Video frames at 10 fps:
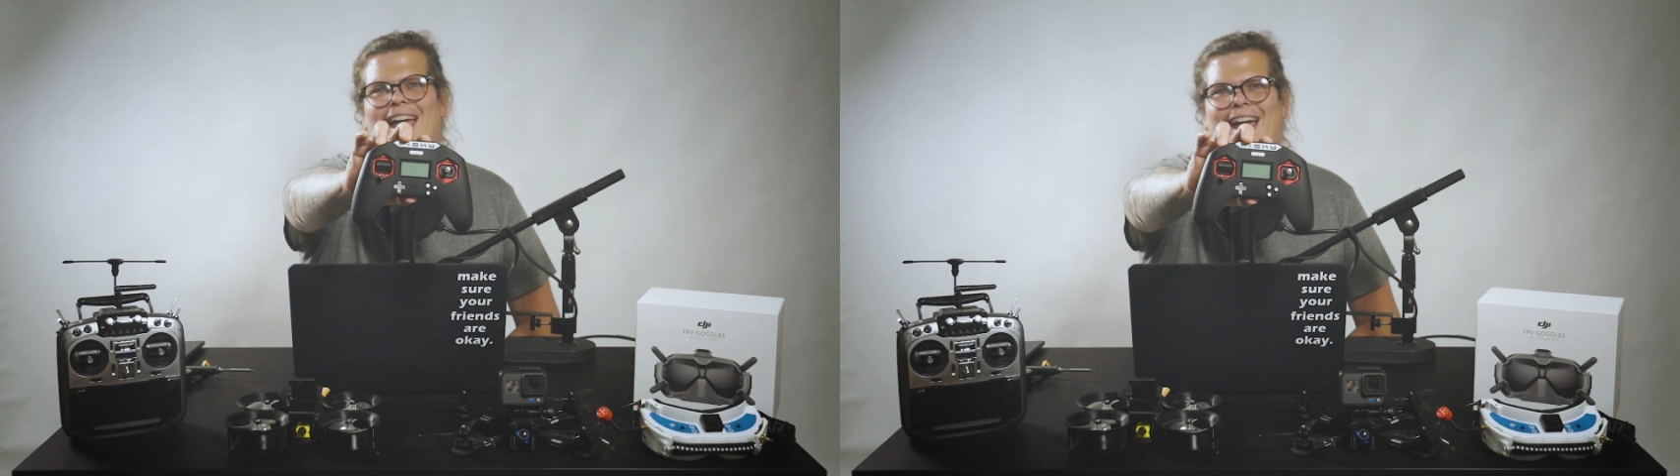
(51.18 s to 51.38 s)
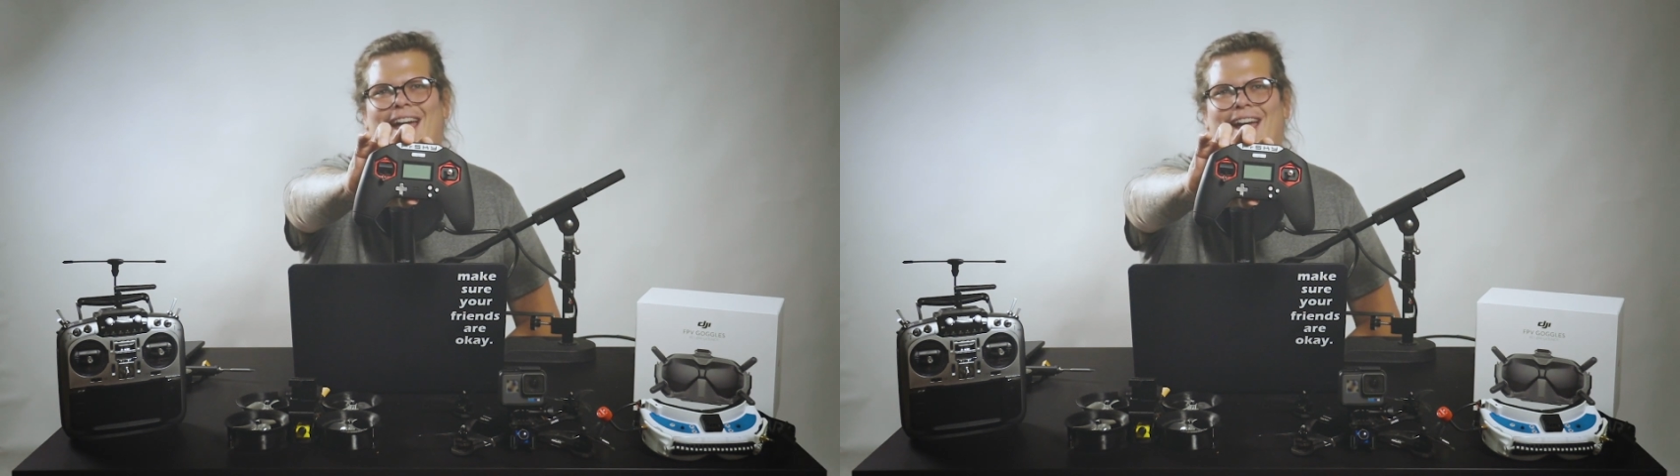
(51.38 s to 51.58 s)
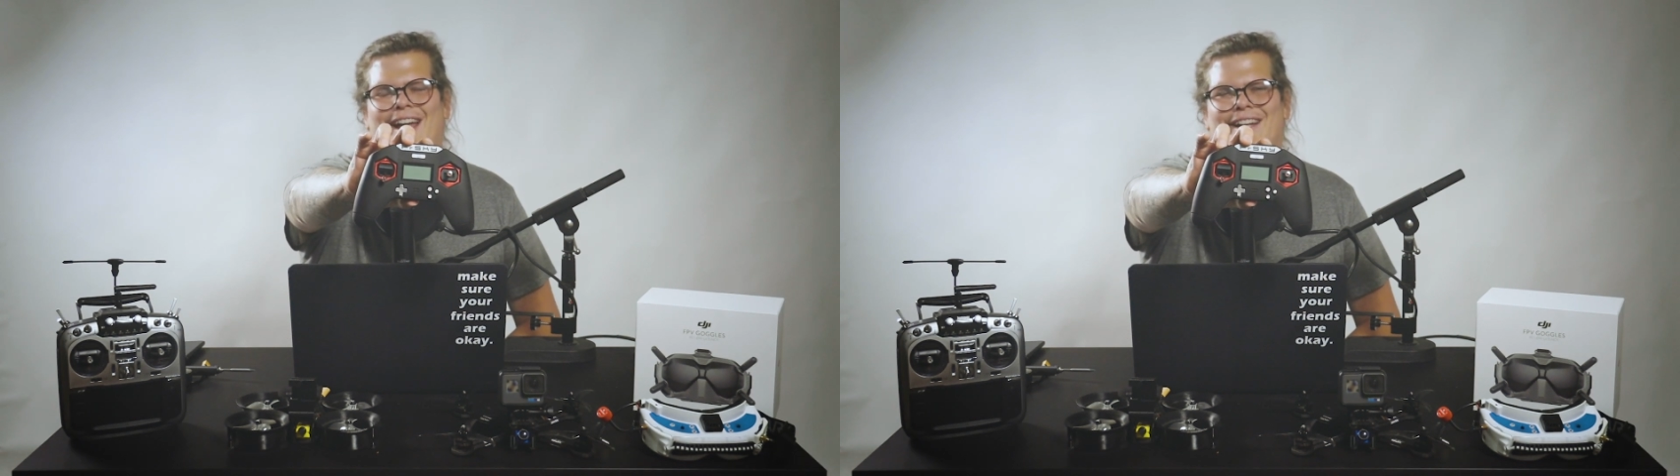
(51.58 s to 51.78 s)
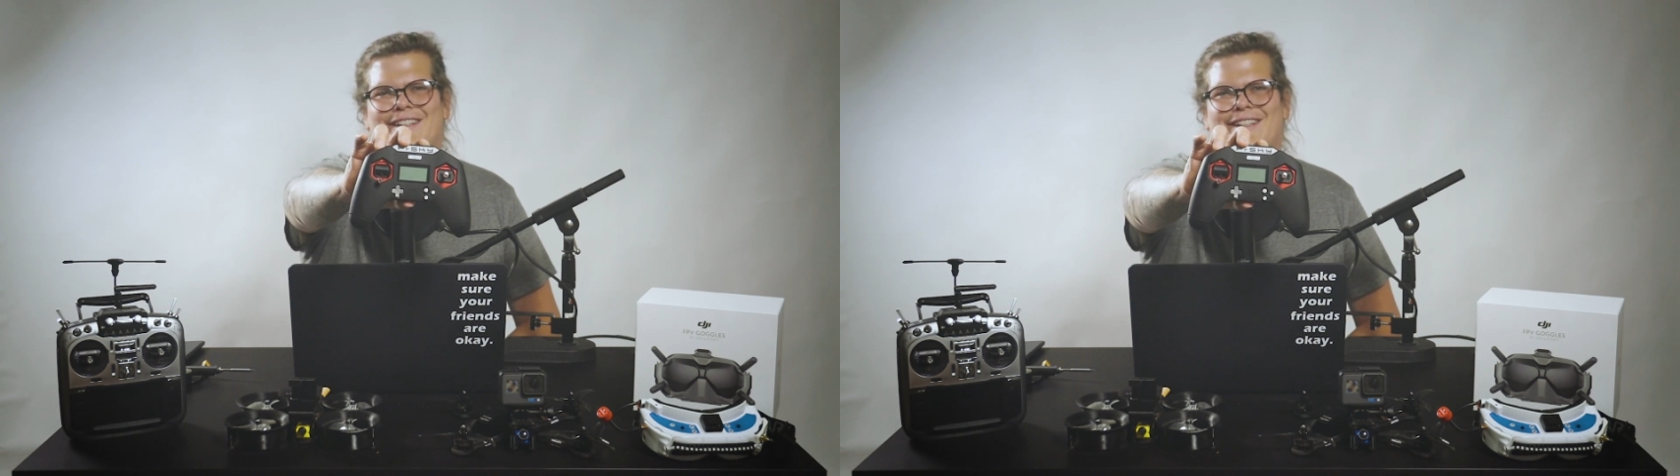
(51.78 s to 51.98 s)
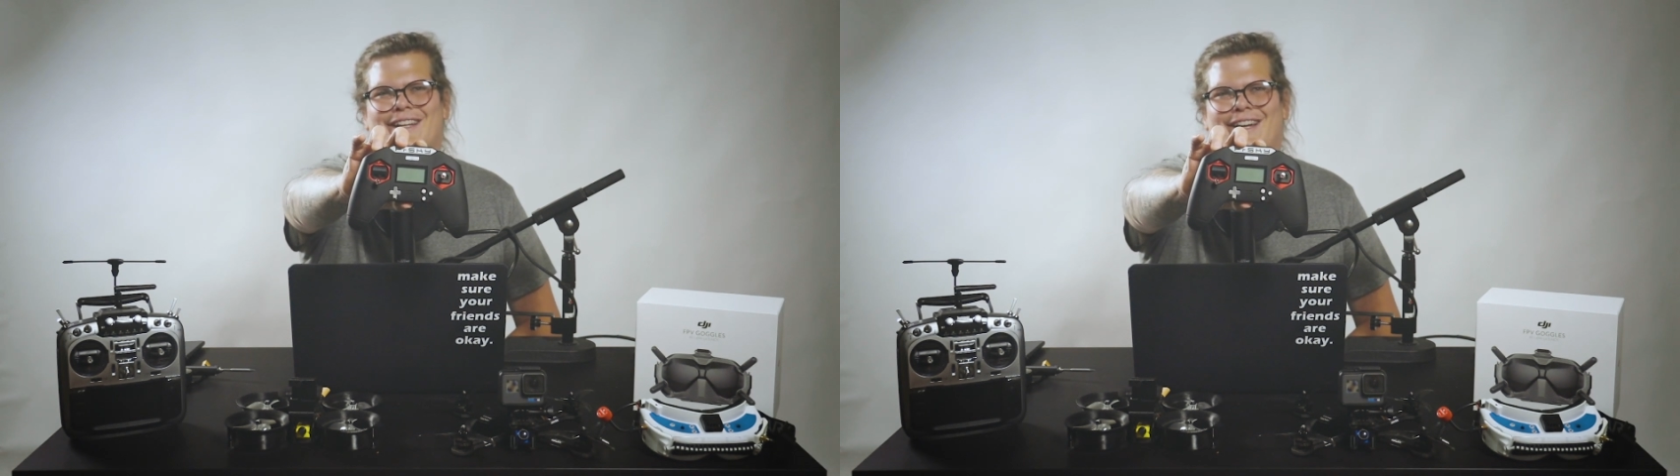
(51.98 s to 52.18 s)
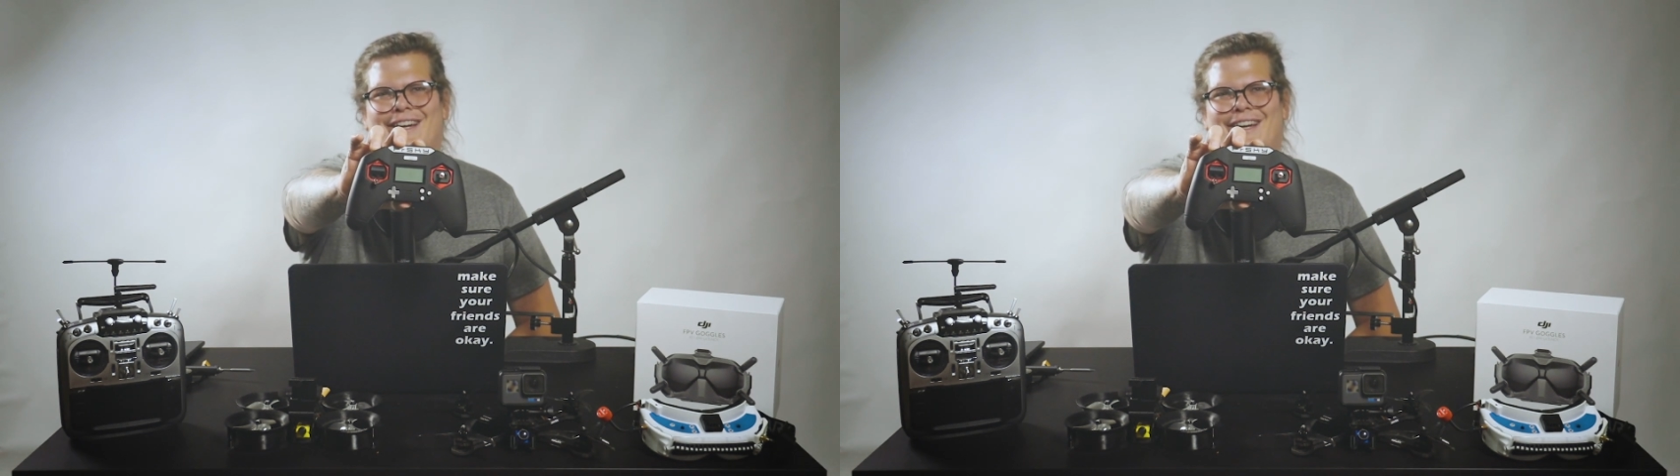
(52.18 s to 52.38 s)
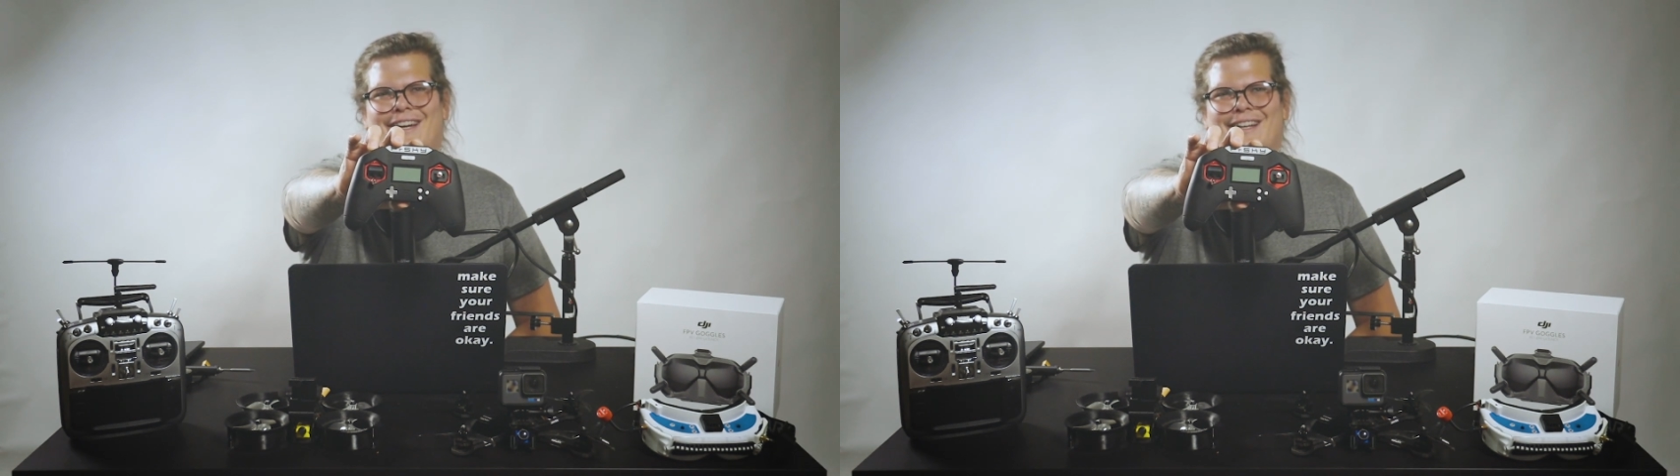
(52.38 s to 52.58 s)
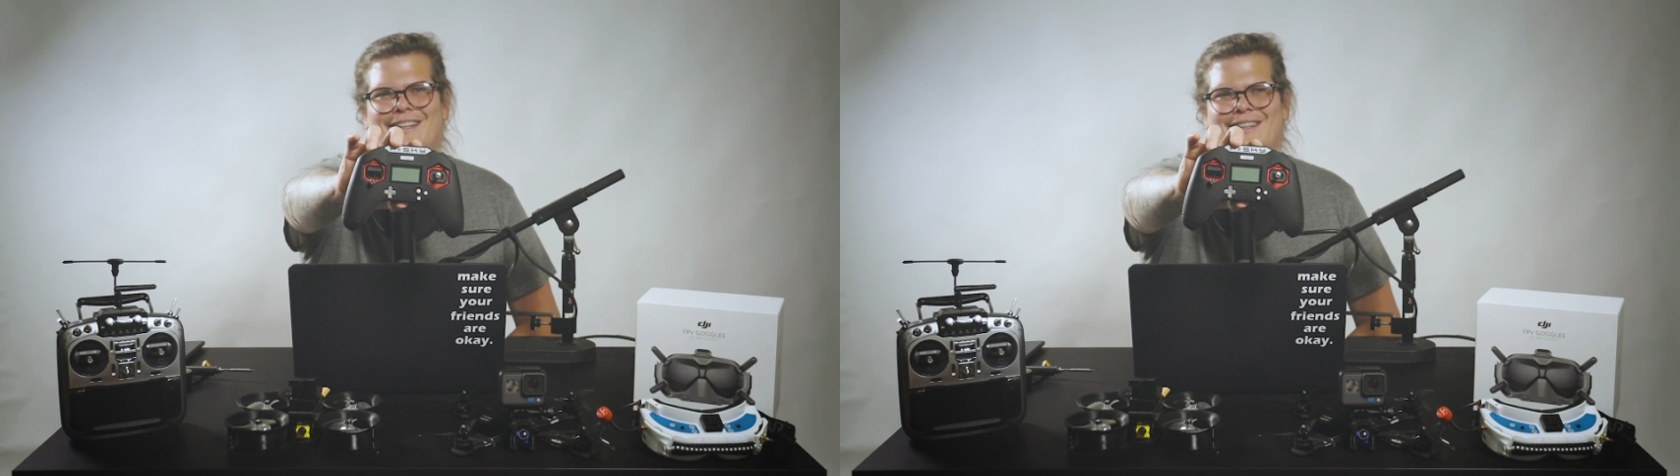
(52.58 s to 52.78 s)
and
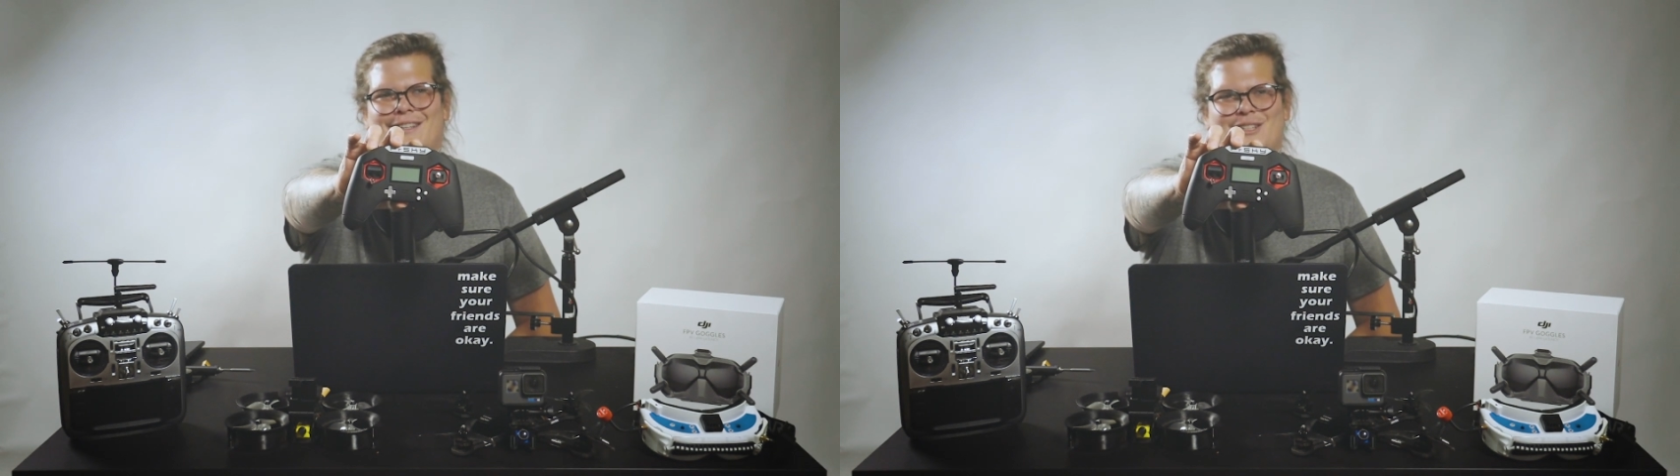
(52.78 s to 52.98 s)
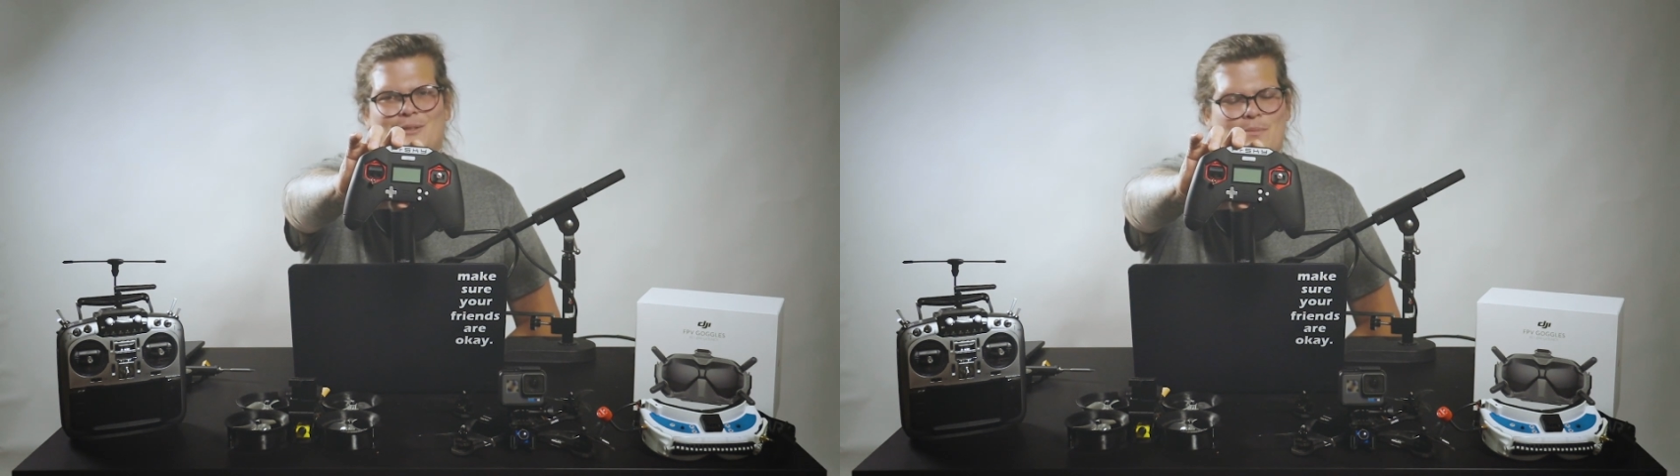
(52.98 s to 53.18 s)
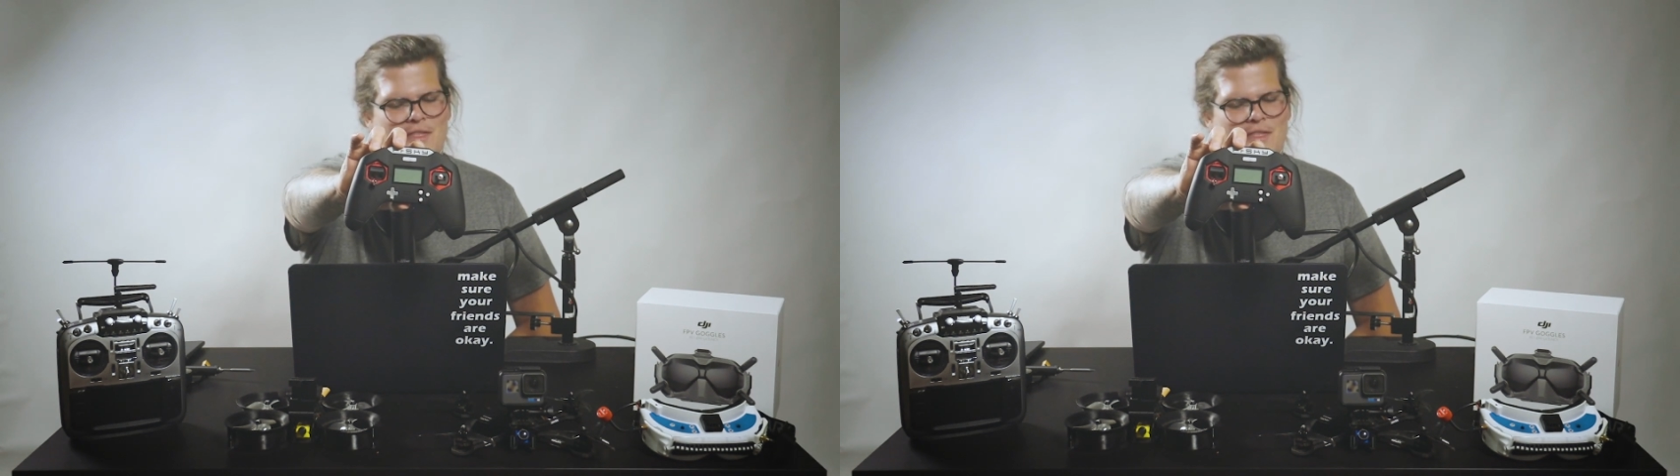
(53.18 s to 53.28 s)
the